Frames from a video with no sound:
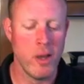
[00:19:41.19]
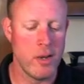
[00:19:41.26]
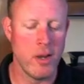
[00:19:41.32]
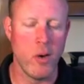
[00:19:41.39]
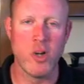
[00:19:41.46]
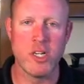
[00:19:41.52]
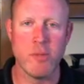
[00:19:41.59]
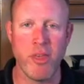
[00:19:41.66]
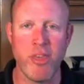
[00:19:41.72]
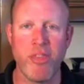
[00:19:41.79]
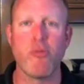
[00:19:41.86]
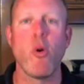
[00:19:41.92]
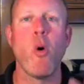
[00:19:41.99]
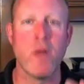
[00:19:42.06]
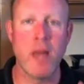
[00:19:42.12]
No one should be
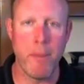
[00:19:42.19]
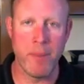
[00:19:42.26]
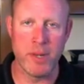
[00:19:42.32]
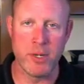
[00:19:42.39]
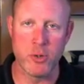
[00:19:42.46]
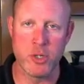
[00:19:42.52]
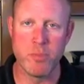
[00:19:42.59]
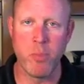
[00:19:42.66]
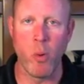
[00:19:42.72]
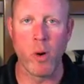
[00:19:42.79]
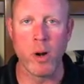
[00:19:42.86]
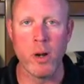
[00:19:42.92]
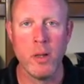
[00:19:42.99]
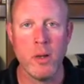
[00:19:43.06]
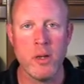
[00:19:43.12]
throwing up in your
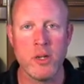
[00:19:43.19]
sport